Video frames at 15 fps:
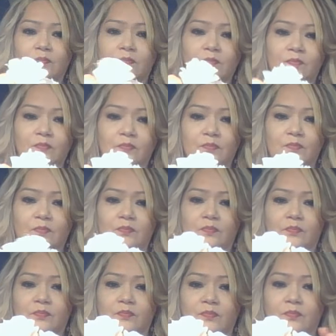
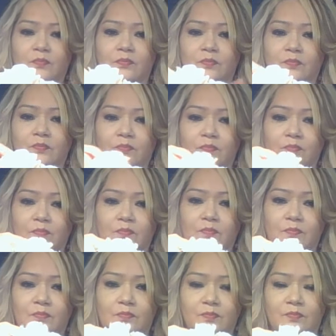
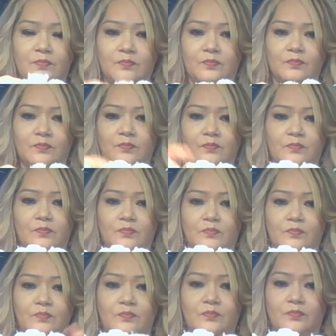
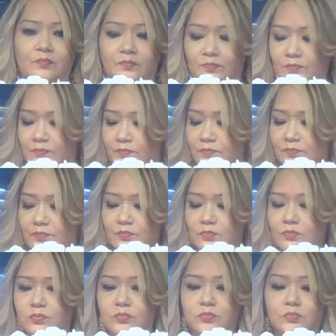
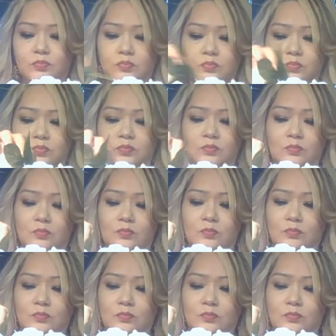No one is speaking in this clip.